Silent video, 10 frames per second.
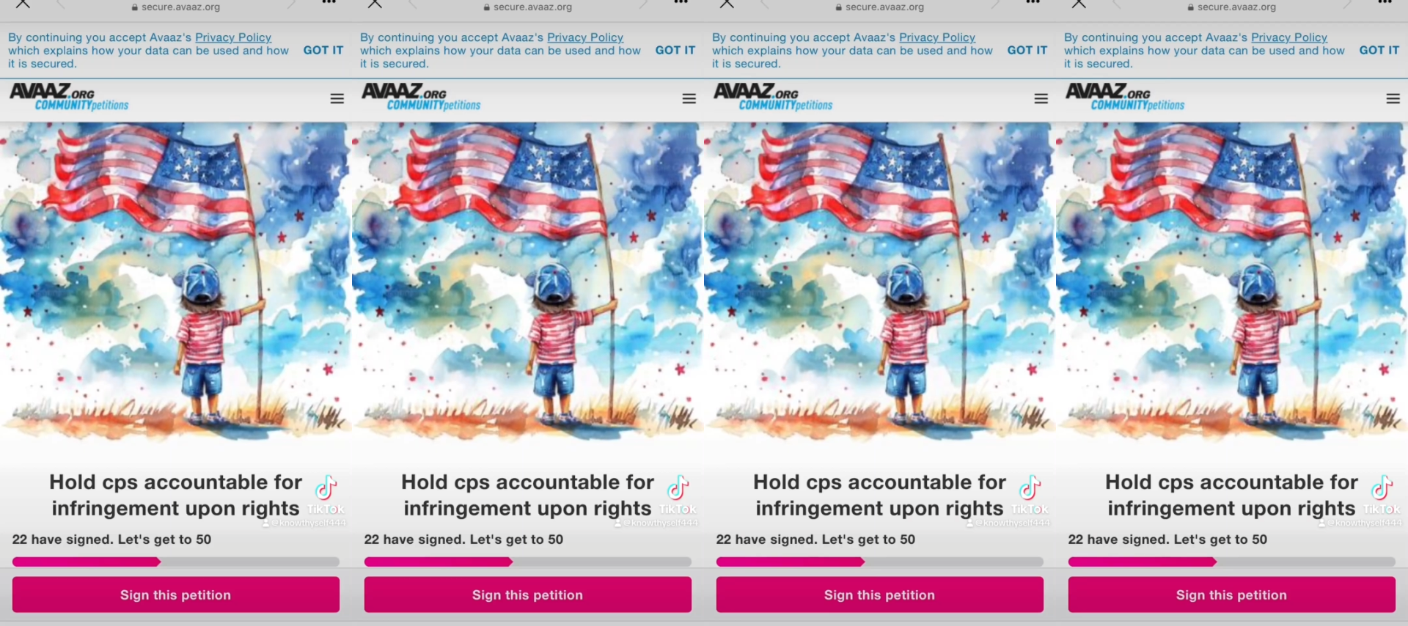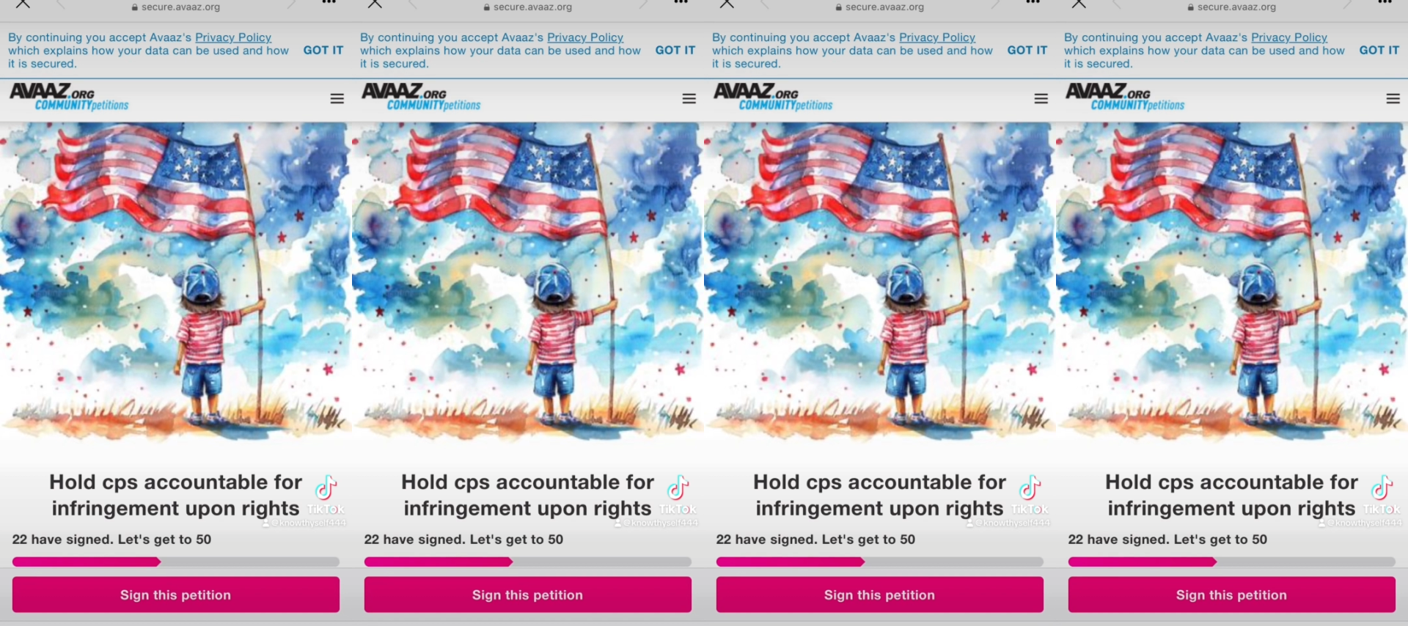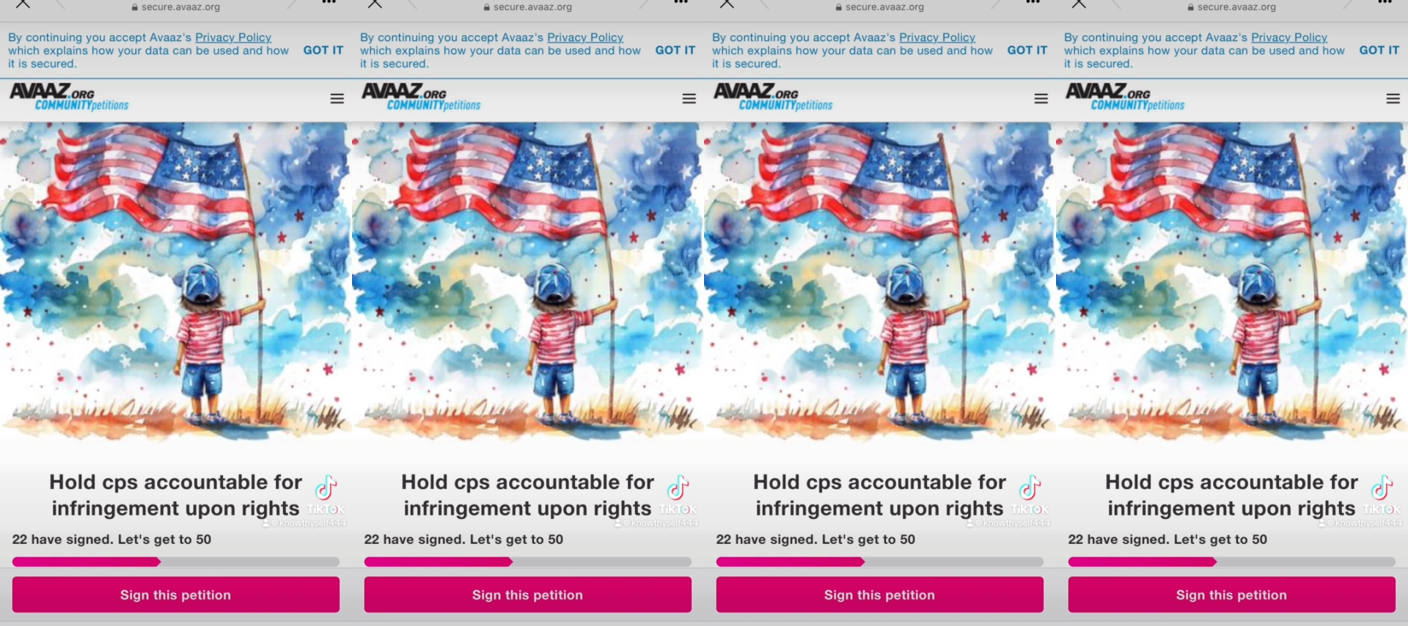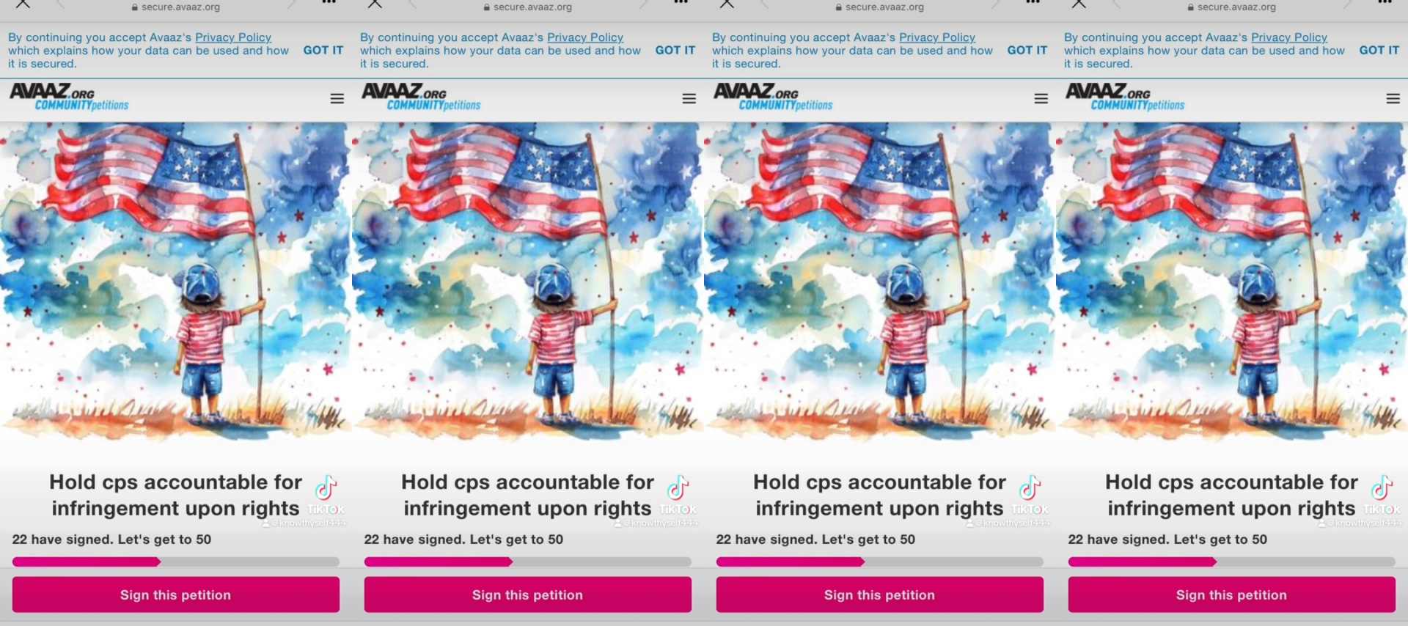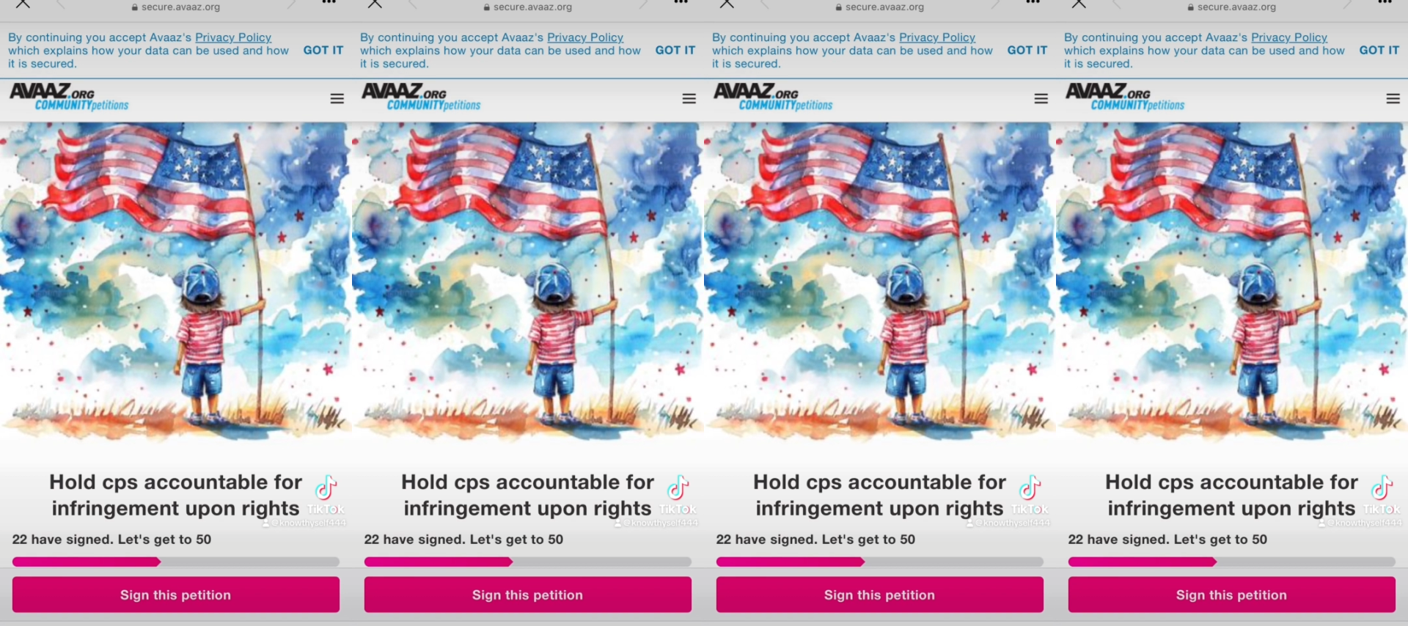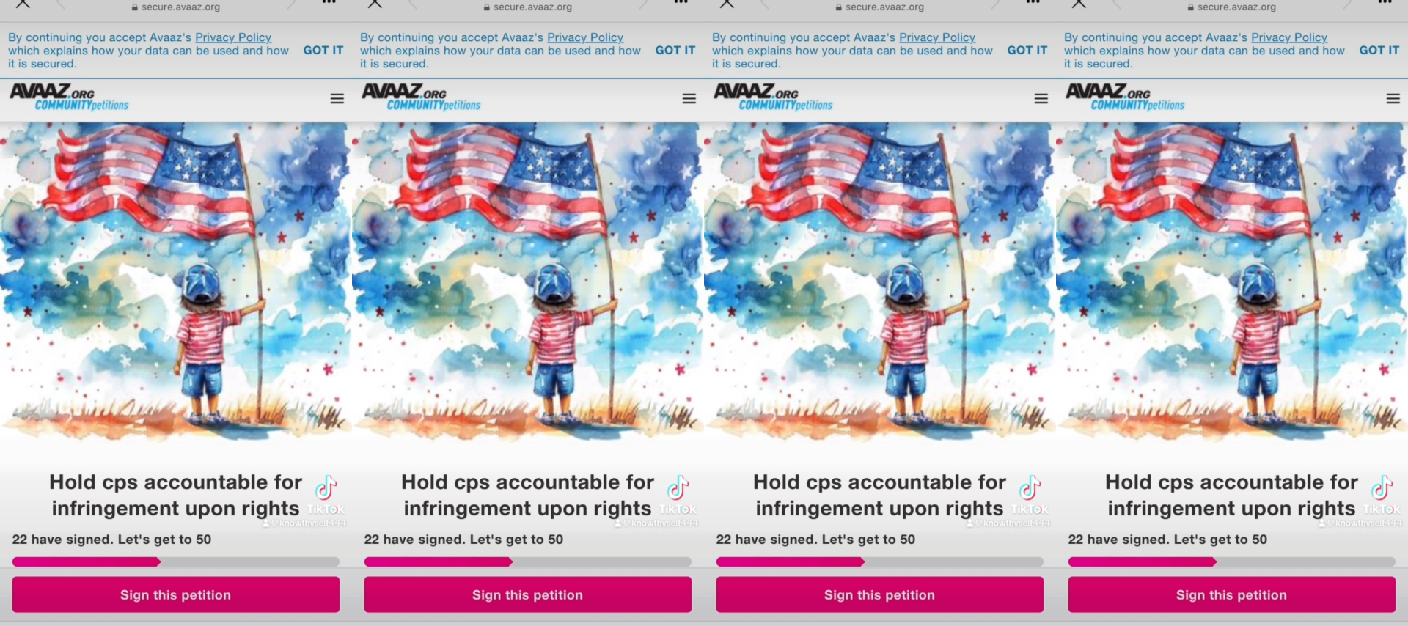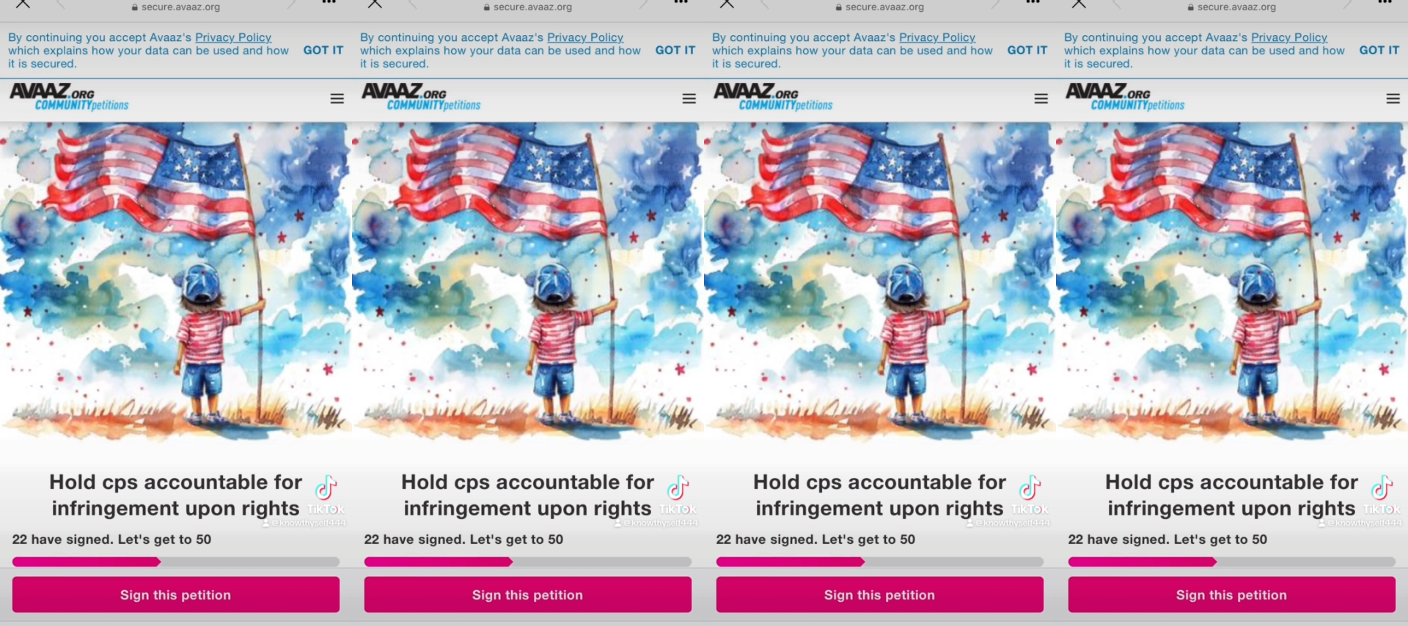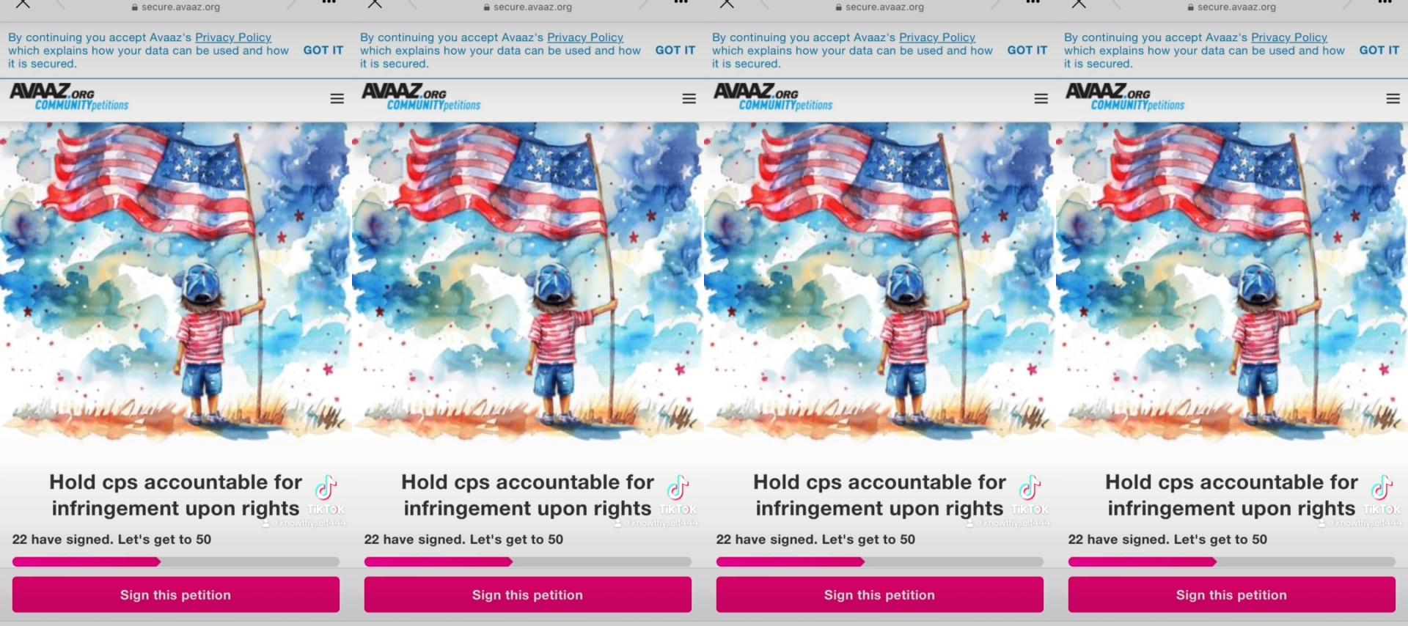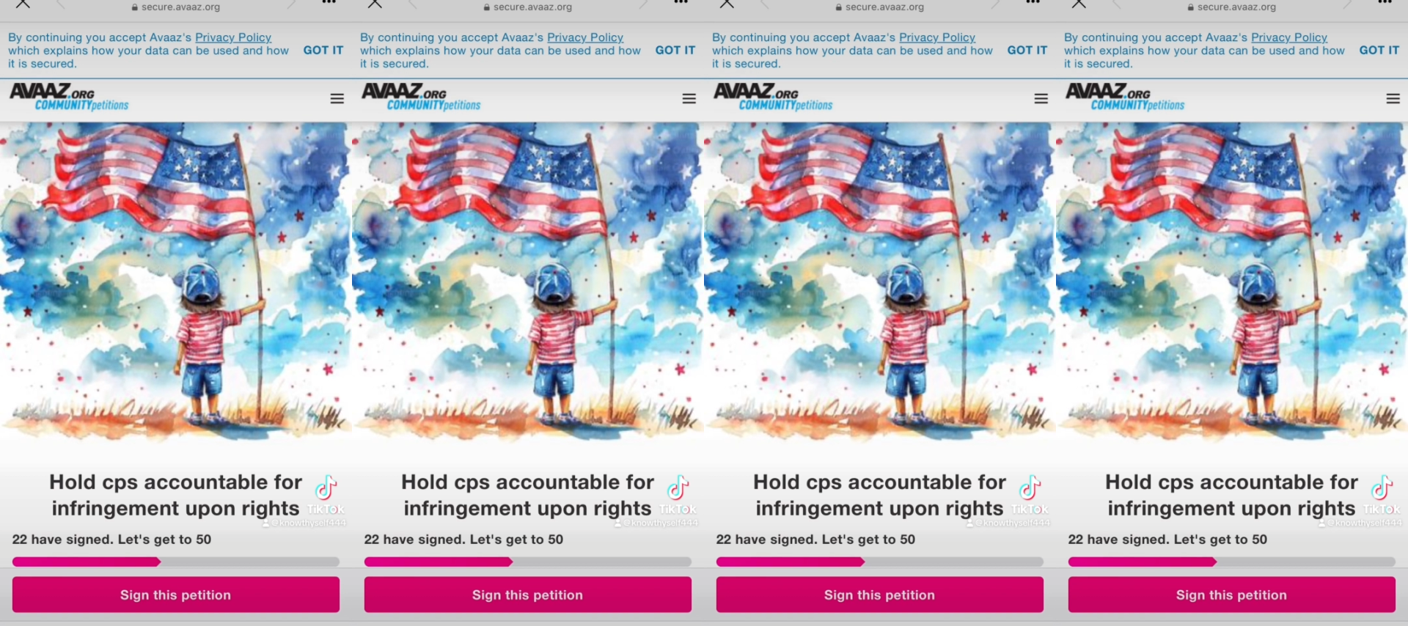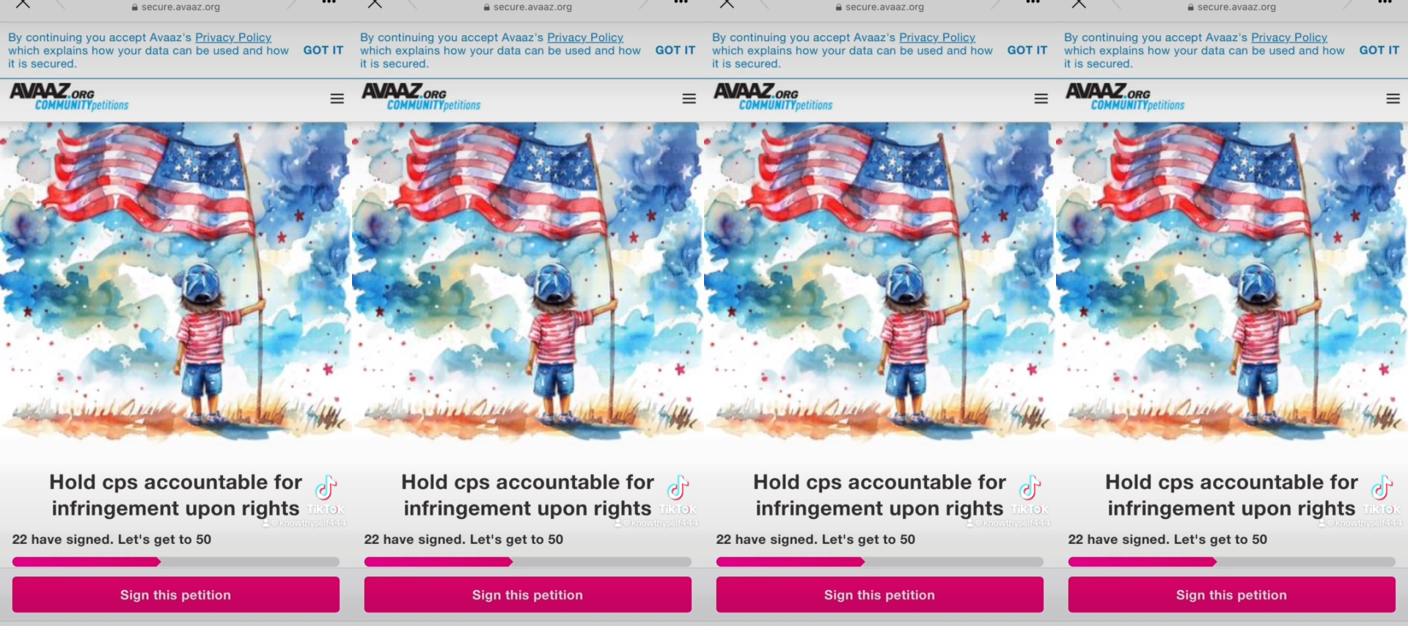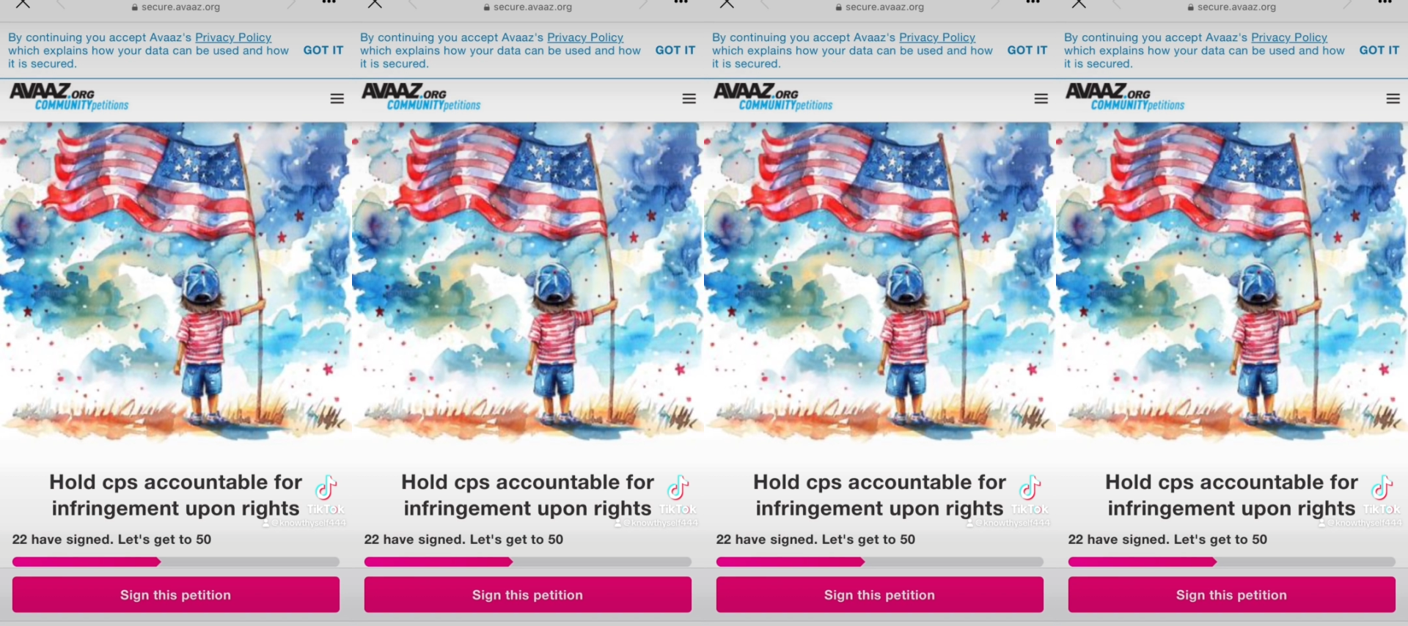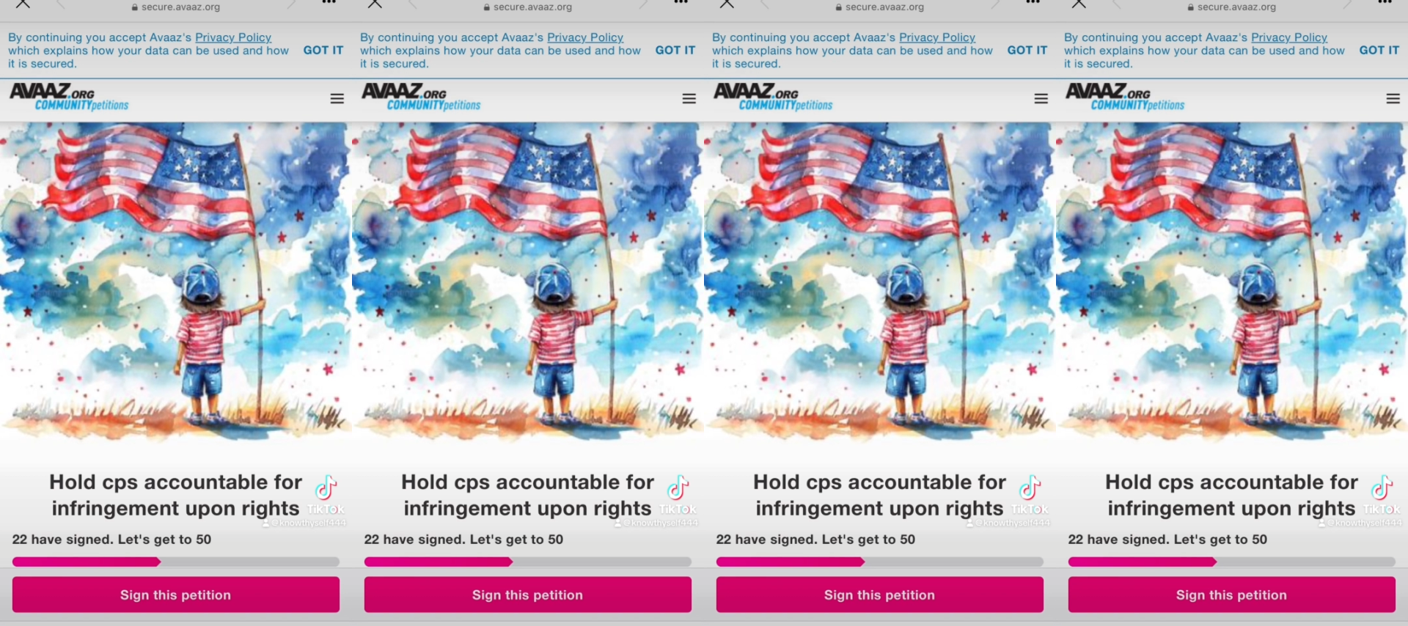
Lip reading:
No face is visible, so there are no lips to read.